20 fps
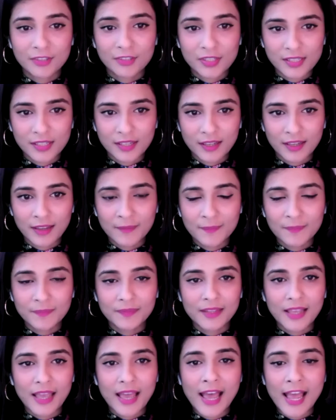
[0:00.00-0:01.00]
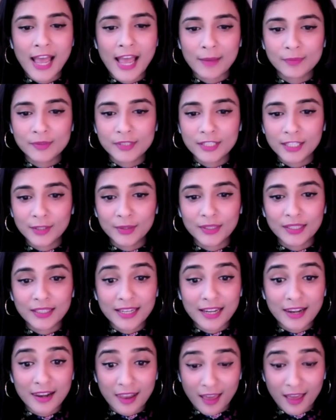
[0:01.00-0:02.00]
to say, I
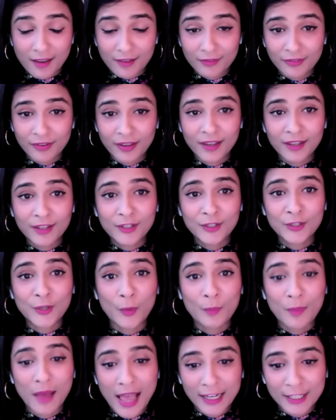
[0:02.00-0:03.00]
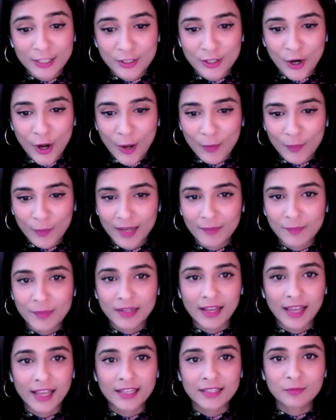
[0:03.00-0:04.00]
absolutely love your backdrop. I mean,
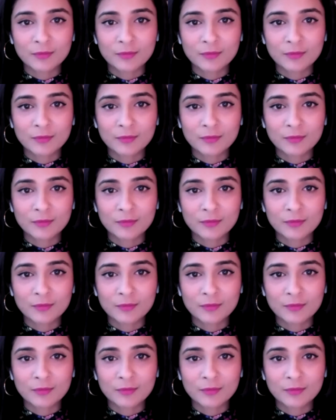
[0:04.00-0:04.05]
I